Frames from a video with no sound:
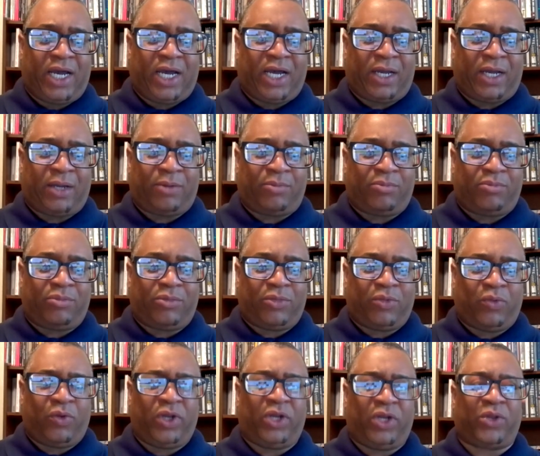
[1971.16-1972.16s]
Um,
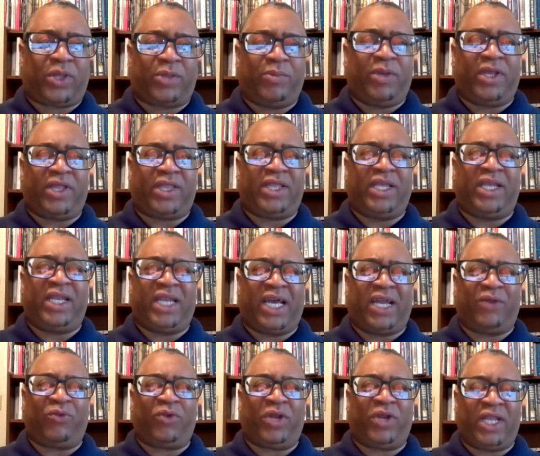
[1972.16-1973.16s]
Wendell Smith did
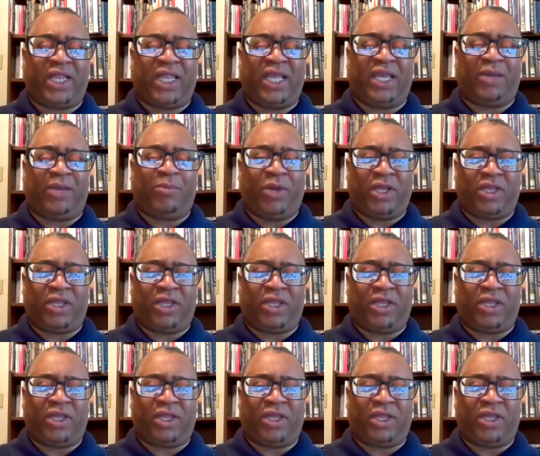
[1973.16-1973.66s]
not really think